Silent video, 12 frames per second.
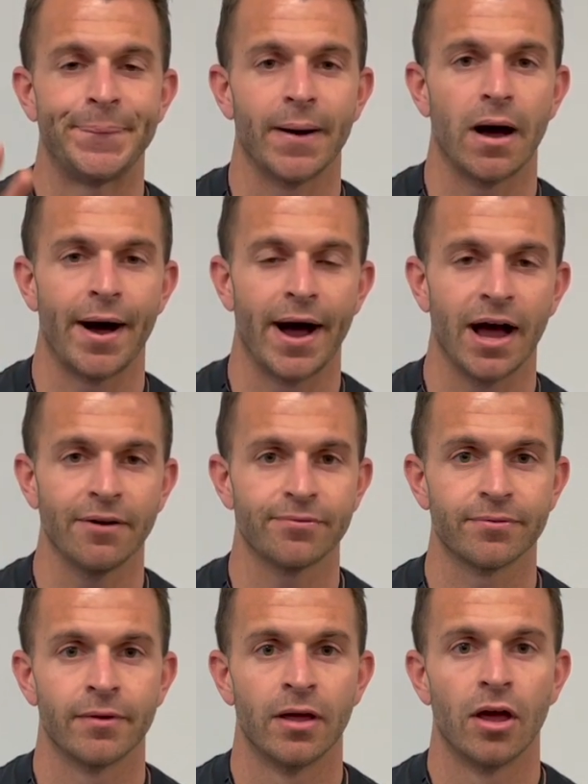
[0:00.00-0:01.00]
Off.
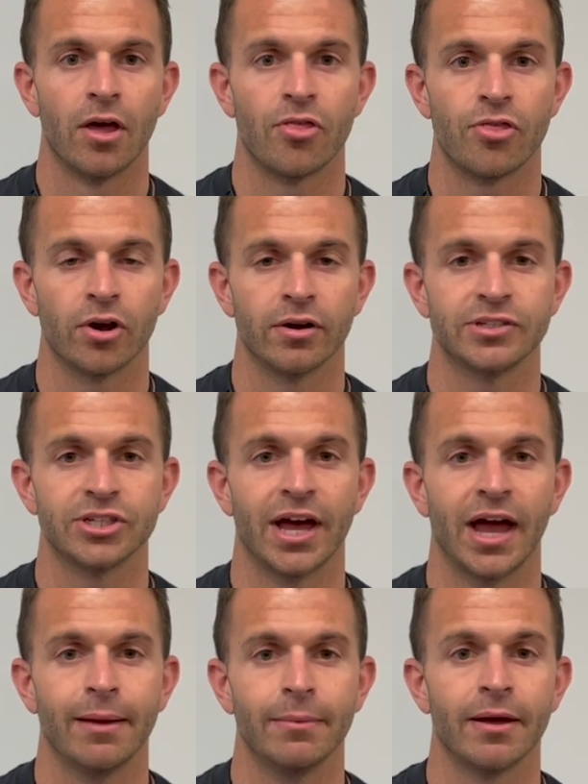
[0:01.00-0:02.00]
Third
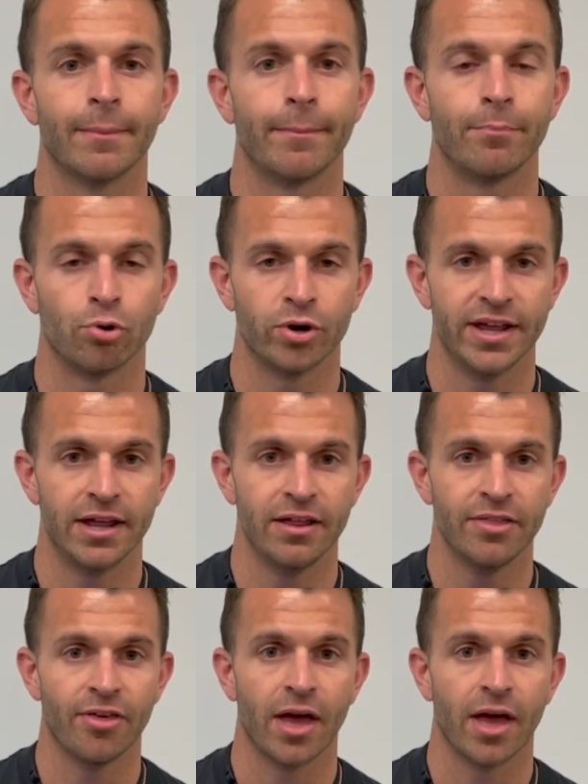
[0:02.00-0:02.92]
time, breathe.